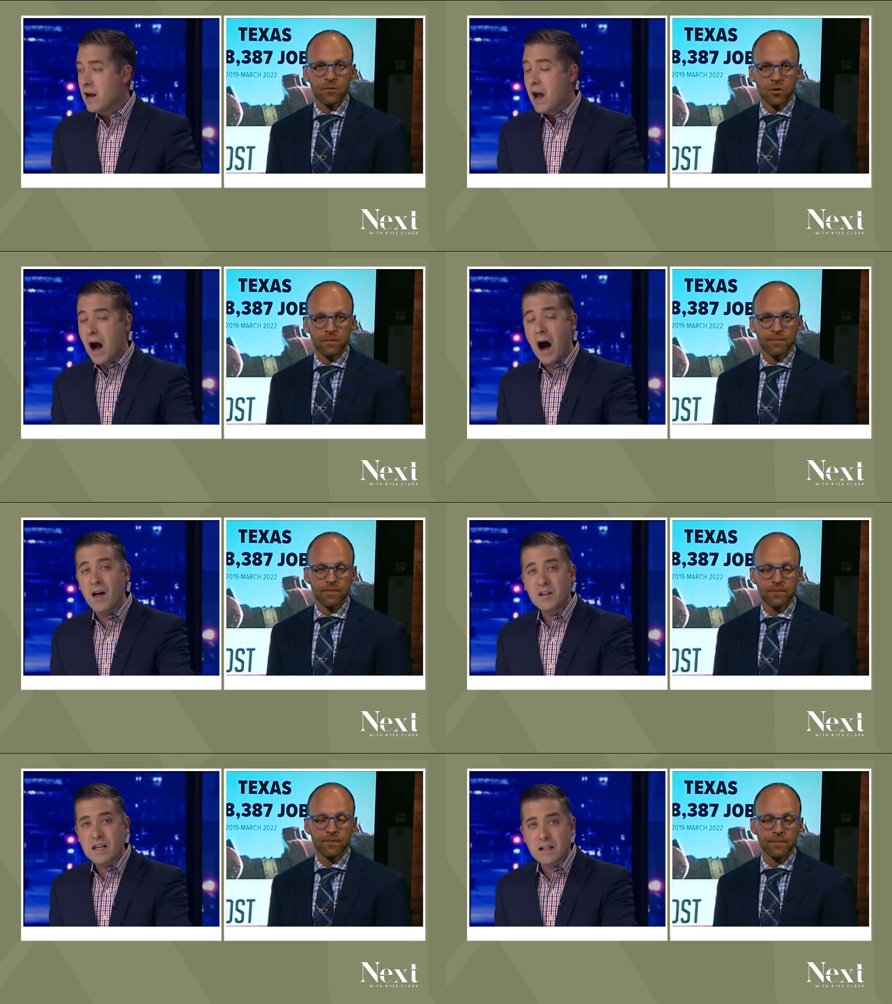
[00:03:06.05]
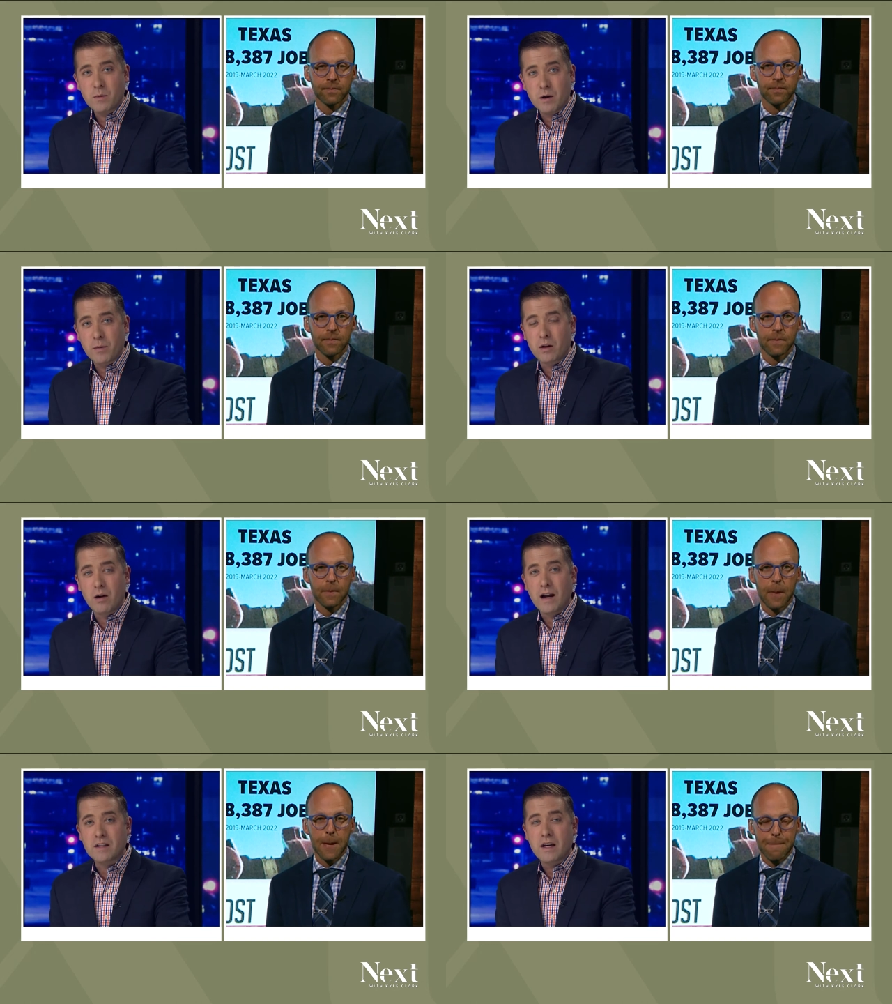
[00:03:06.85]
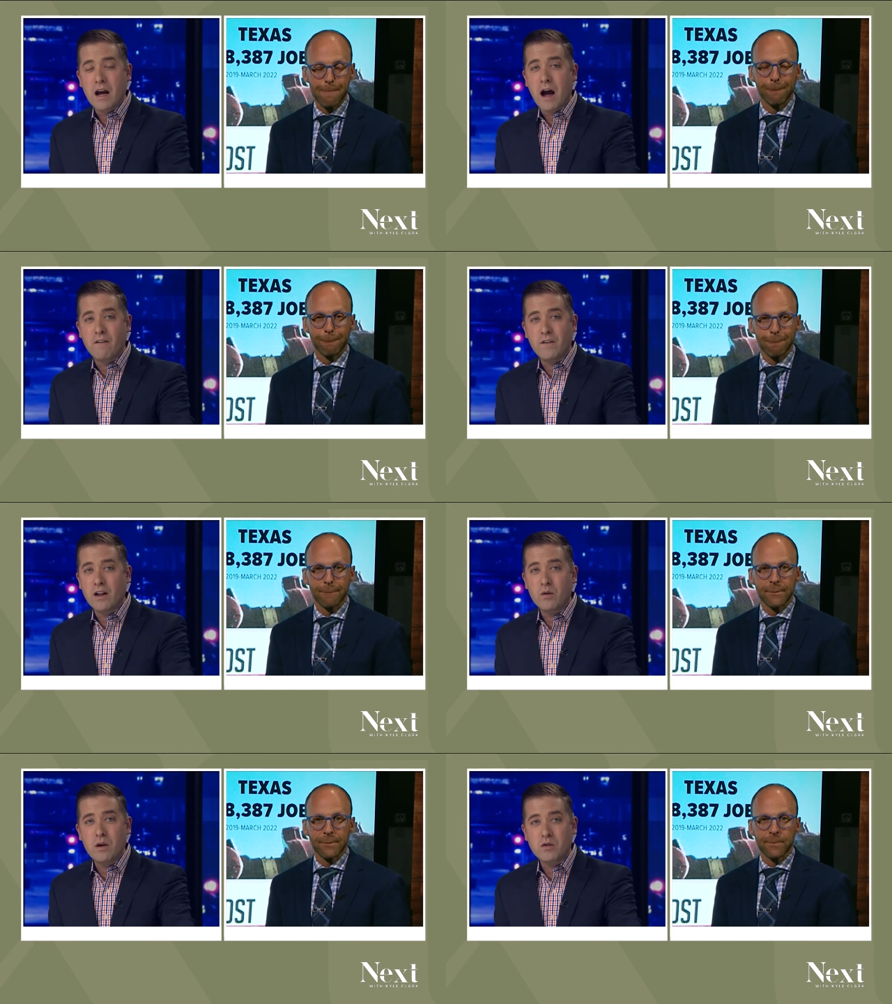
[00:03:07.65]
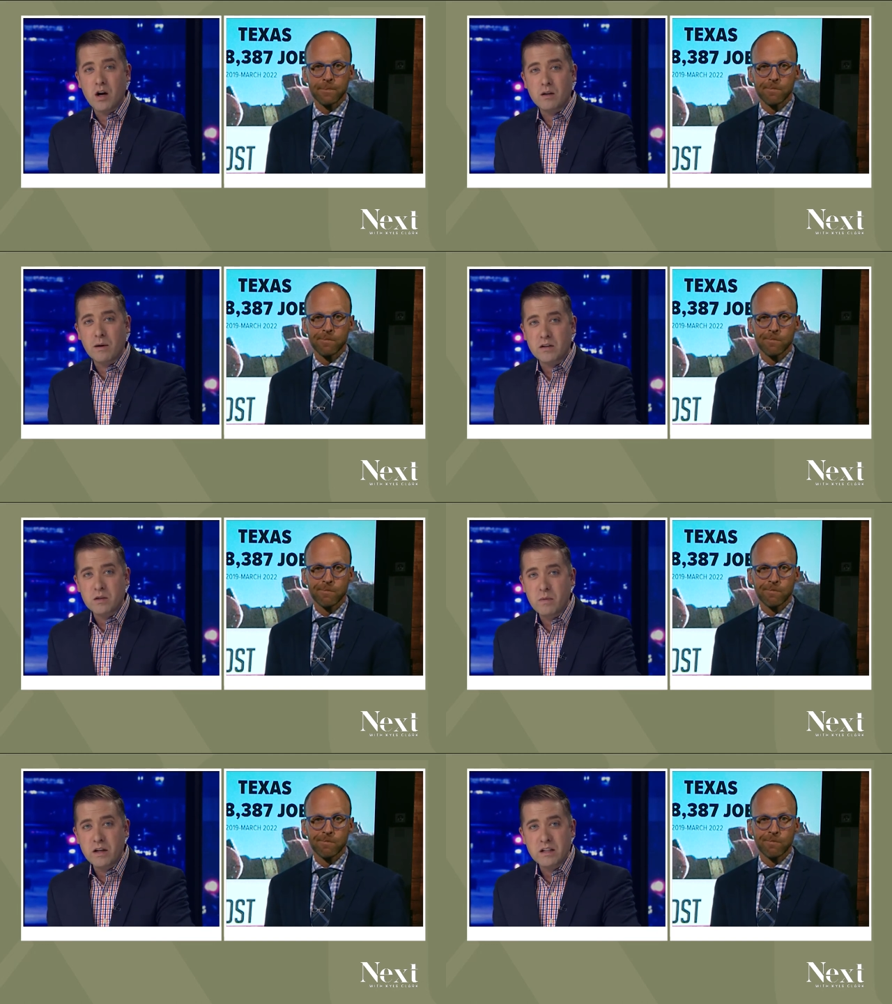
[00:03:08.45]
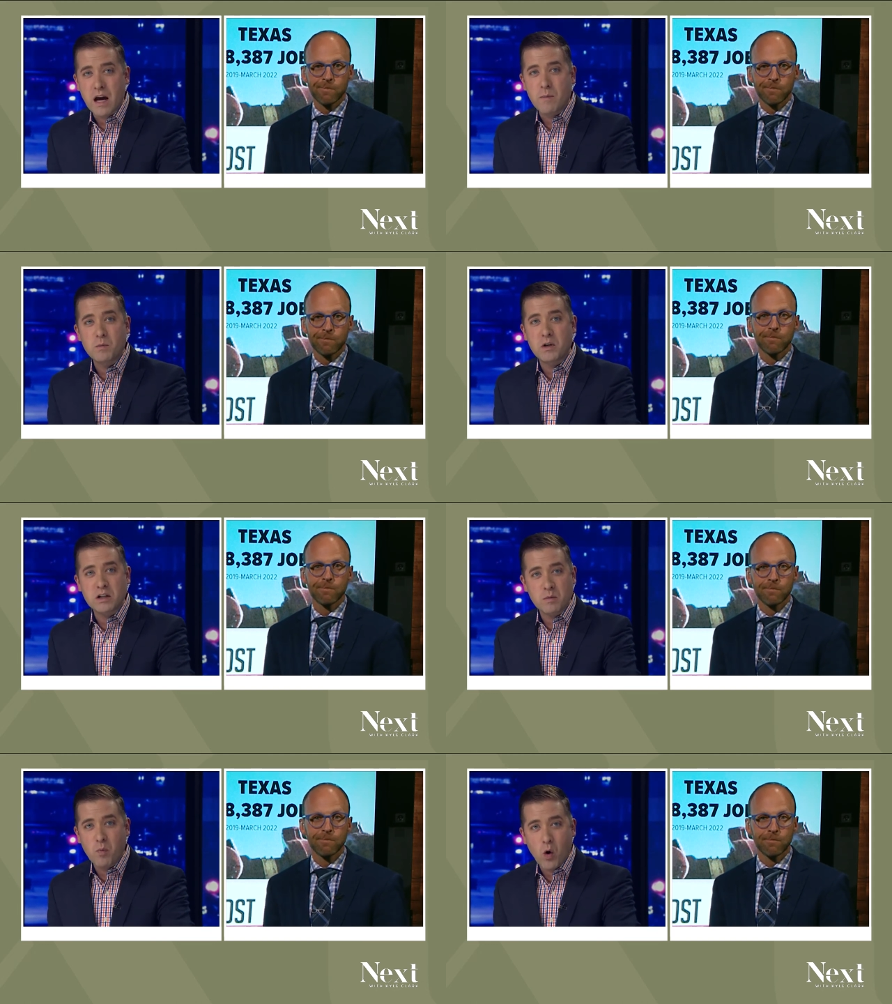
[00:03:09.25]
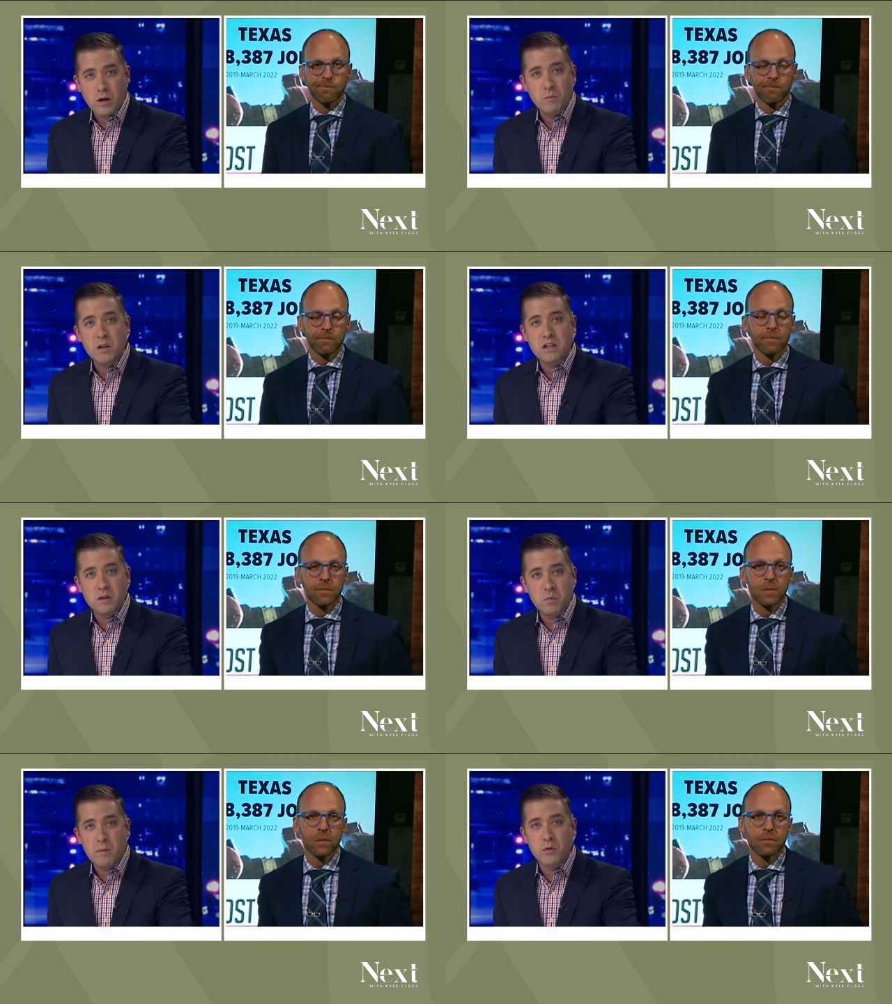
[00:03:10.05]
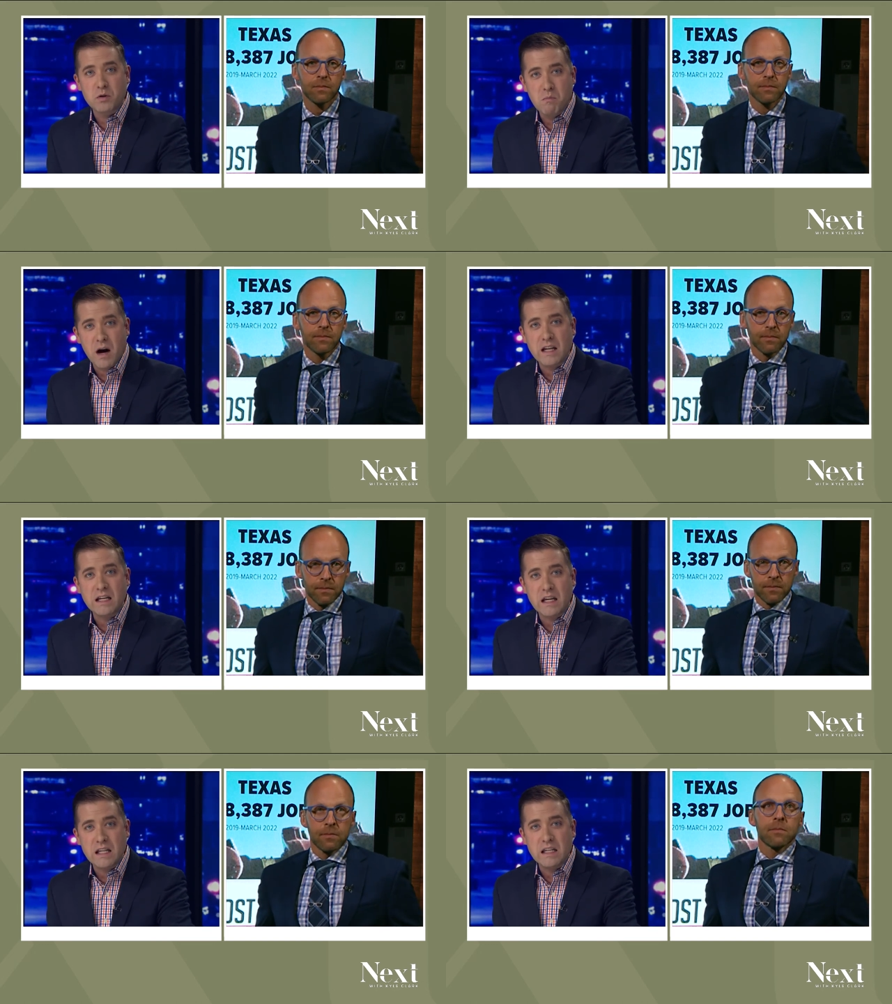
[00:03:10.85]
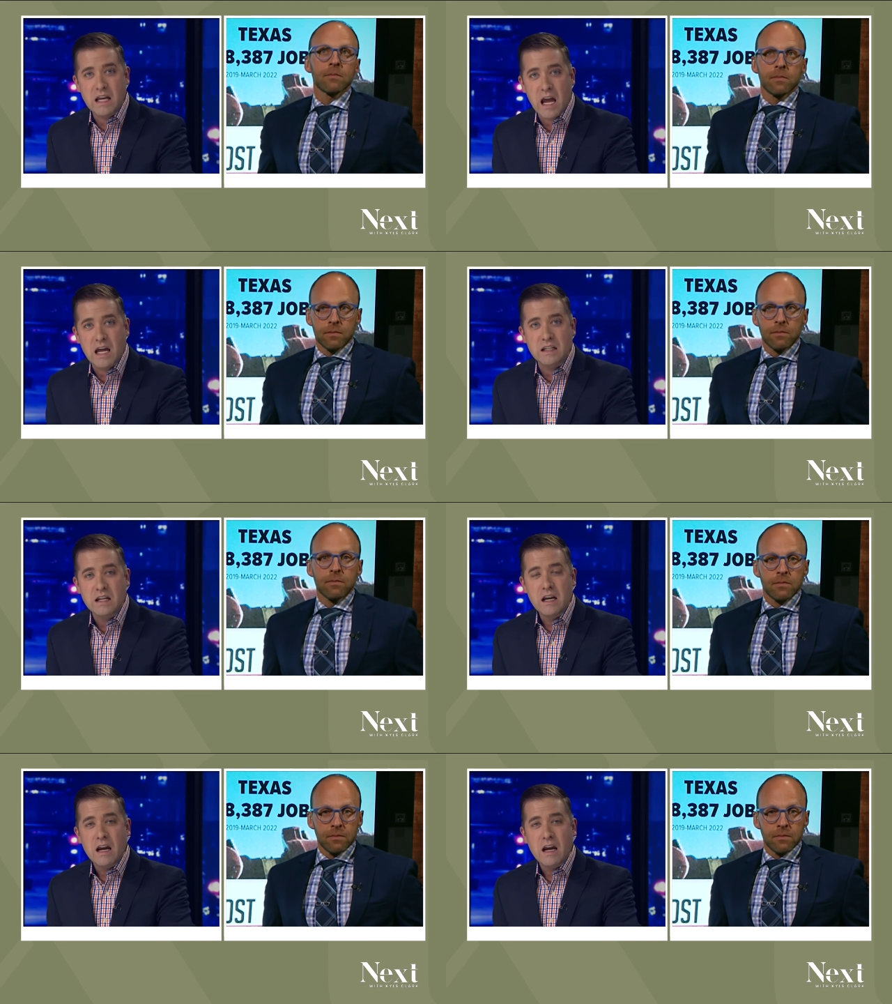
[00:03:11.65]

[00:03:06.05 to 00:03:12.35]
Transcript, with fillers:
Speaker 1: Sure. On the Taxpayer Bill of Rights, I feel like we've talked about this a million times, but it's important because it's people's money in the end,